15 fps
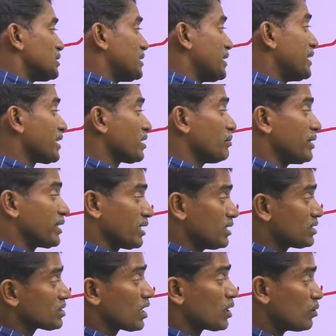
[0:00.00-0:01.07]
genetic material
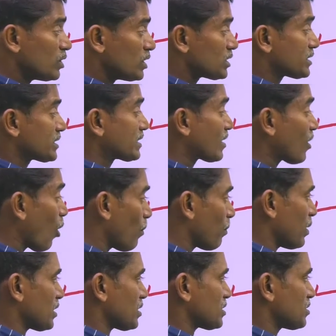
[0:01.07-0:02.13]
is always
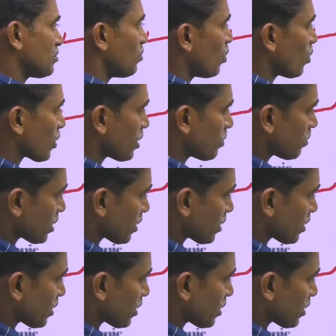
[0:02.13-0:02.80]
complex, more number